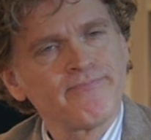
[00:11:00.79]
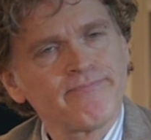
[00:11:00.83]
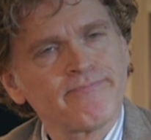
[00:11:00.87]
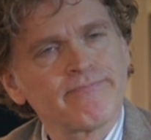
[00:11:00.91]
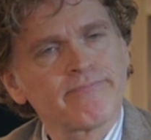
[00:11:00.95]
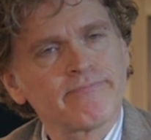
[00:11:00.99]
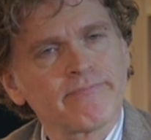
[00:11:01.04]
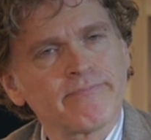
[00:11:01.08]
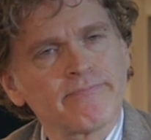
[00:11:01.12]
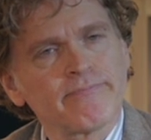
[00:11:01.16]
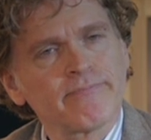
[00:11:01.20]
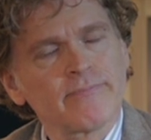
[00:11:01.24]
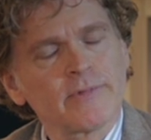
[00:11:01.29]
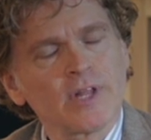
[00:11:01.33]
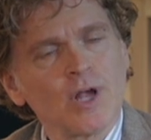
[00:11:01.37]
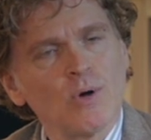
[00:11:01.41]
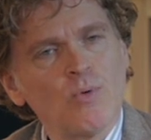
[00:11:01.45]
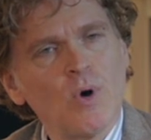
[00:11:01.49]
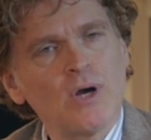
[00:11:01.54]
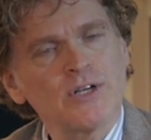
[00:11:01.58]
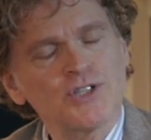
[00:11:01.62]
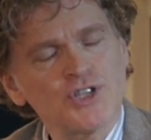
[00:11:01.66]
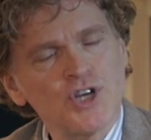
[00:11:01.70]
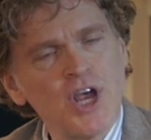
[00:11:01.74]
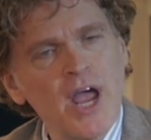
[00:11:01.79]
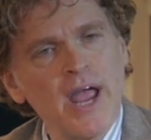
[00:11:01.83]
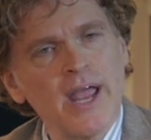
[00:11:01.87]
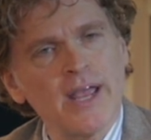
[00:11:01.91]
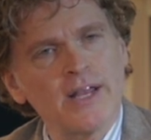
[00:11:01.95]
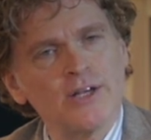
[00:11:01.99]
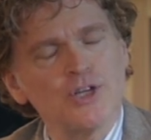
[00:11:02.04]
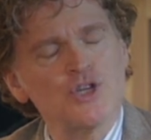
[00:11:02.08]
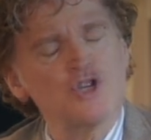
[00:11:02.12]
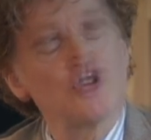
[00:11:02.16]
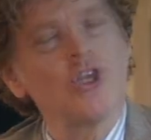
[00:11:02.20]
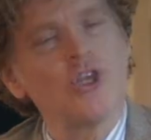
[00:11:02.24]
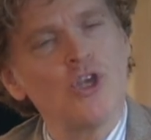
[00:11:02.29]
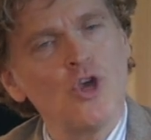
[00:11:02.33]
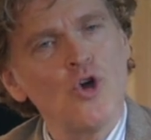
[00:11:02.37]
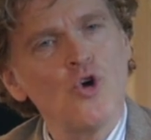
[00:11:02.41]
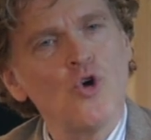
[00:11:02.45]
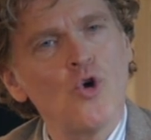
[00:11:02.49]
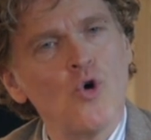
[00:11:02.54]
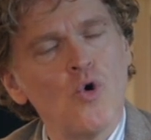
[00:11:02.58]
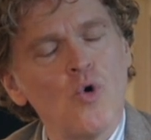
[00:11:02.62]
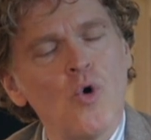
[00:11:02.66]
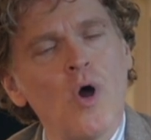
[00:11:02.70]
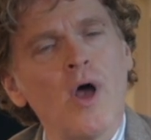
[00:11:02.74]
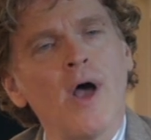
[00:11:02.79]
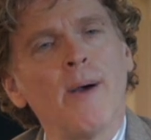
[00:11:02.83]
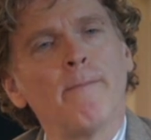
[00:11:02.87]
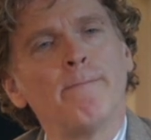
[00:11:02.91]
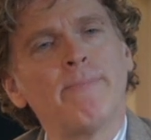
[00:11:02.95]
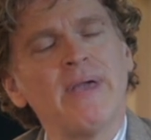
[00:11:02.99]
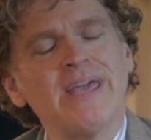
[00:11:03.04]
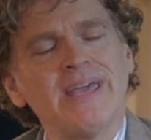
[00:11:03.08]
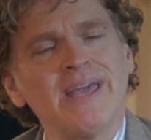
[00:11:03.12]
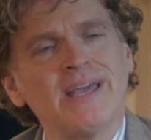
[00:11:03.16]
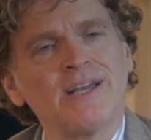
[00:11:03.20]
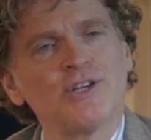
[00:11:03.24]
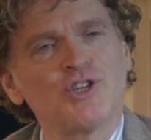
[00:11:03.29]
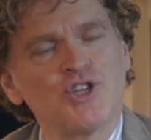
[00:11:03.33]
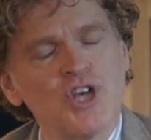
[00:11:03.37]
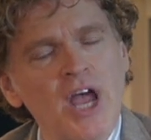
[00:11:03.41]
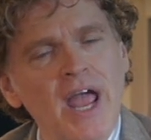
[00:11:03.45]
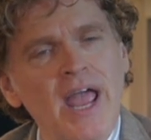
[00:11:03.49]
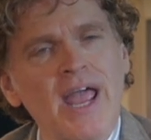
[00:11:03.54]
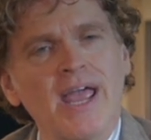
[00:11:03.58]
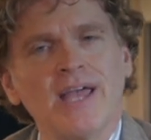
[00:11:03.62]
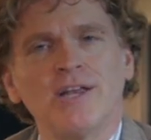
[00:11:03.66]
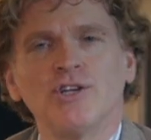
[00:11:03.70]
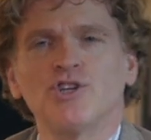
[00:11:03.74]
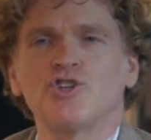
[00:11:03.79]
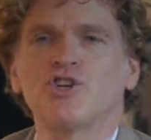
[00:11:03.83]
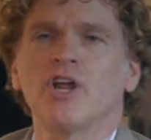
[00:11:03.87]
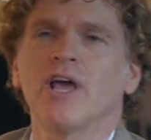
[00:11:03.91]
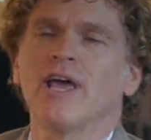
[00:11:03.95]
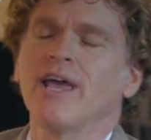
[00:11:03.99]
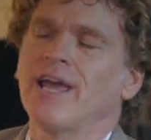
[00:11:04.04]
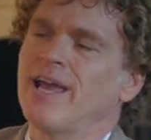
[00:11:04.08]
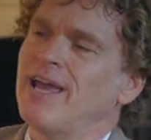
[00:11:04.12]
Mm-hmm. What change? You being changed